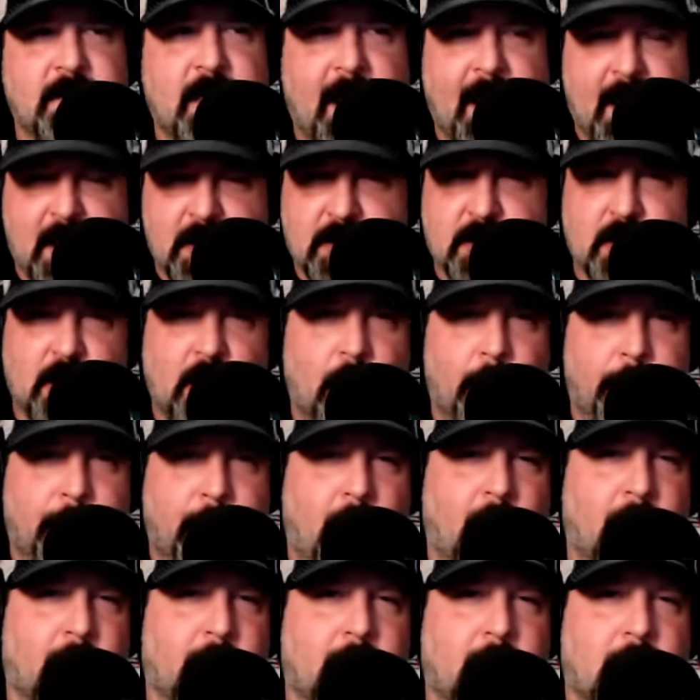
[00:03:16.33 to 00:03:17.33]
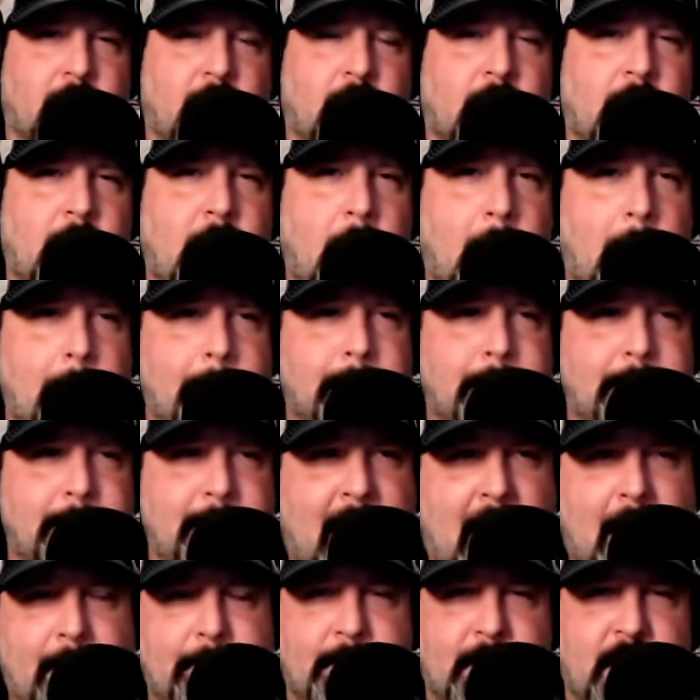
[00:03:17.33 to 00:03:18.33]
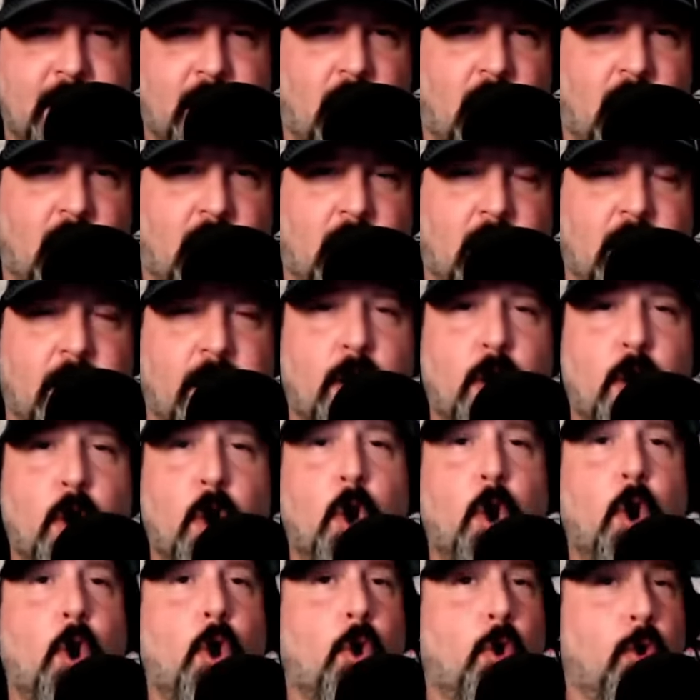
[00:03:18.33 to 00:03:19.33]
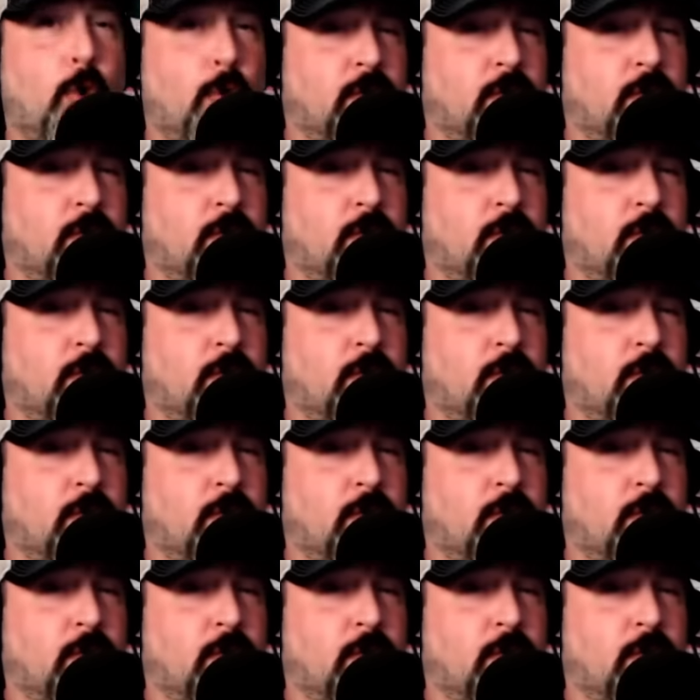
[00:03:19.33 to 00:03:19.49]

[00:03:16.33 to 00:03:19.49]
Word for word: Angelo Parker, Matt Menard, who